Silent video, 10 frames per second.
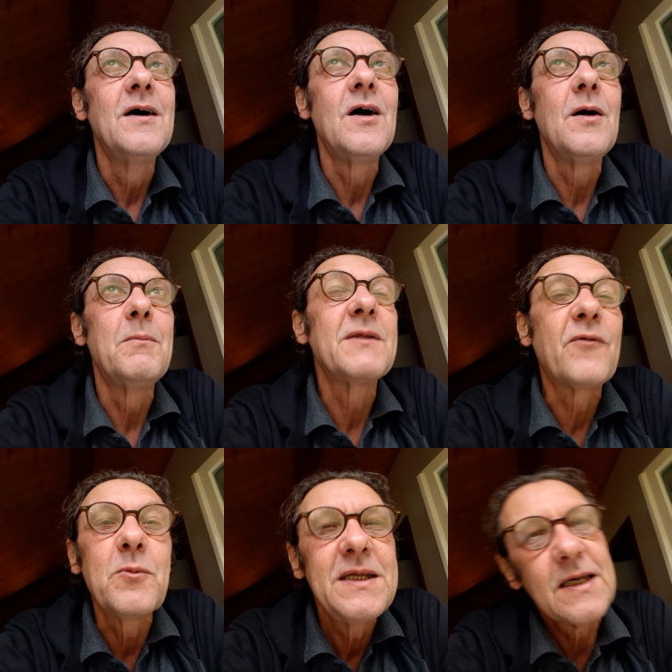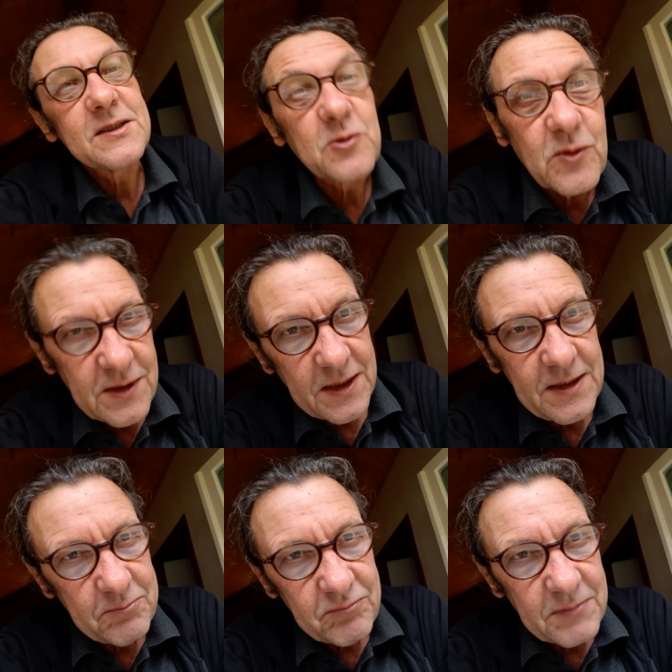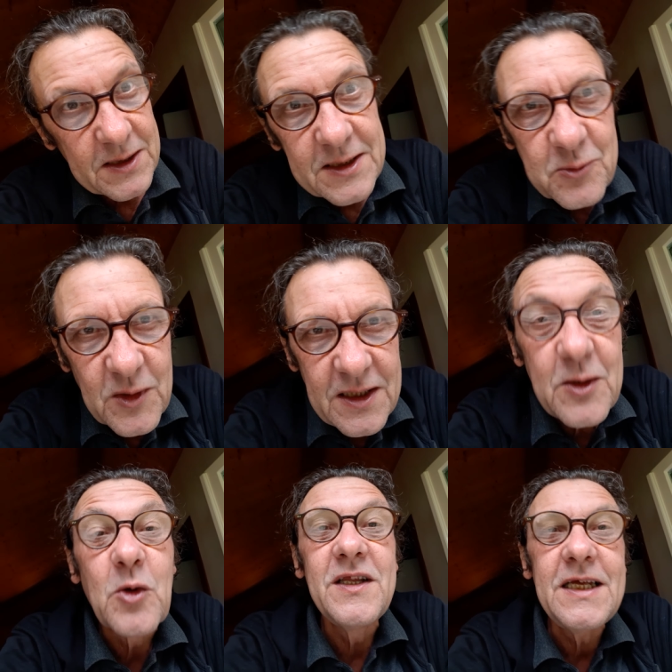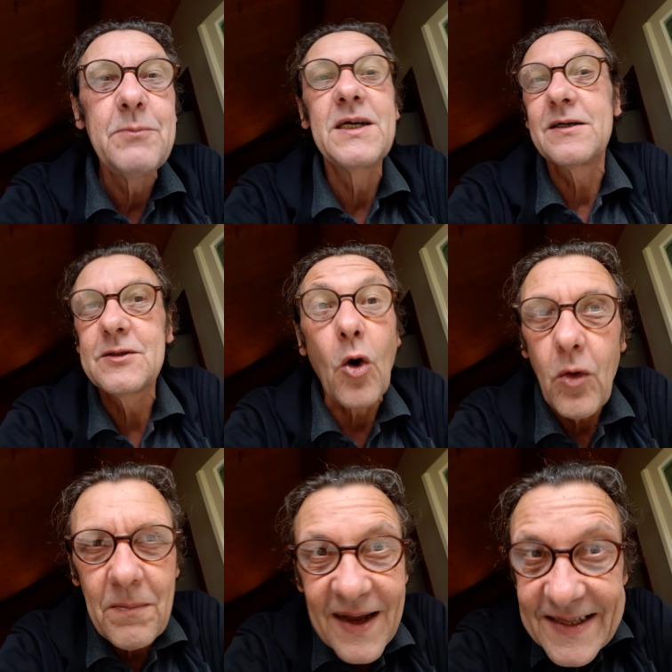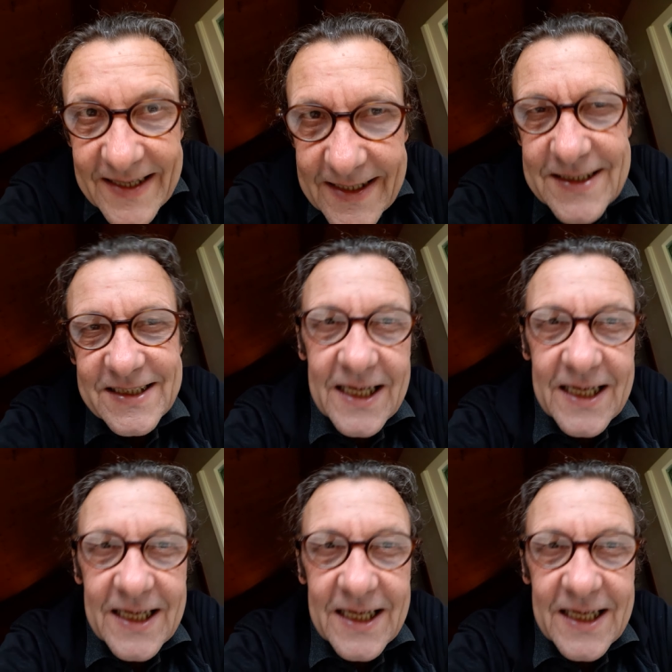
Uh, but for me, it doesn't really, it is really no need because all my days